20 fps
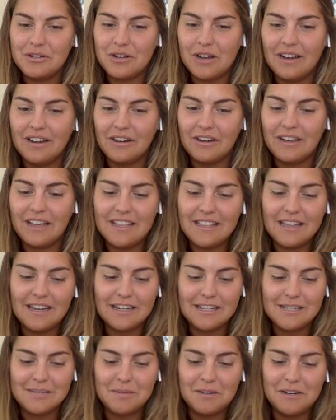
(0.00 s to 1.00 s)
they're trying to gain that
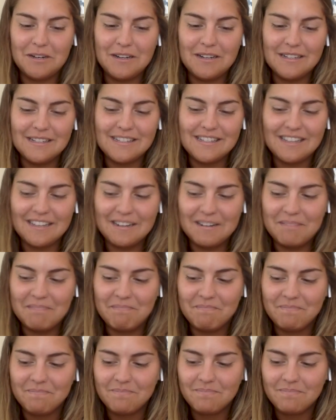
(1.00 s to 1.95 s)
experience and